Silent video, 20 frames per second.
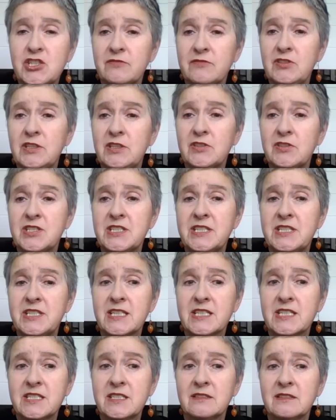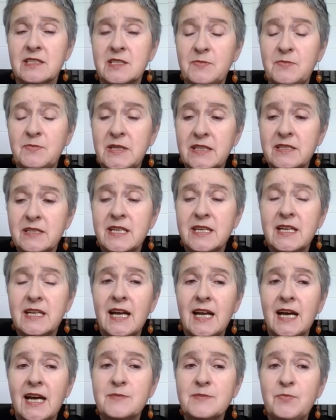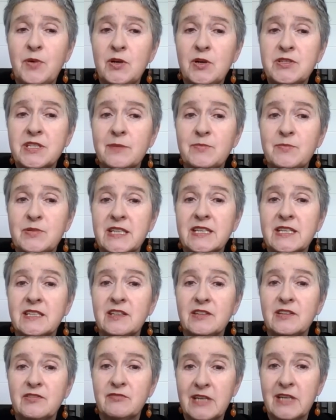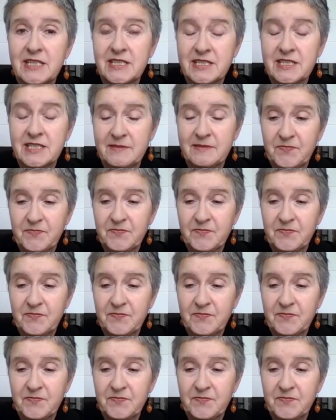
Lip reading: of university external speakers as posing a particular threat.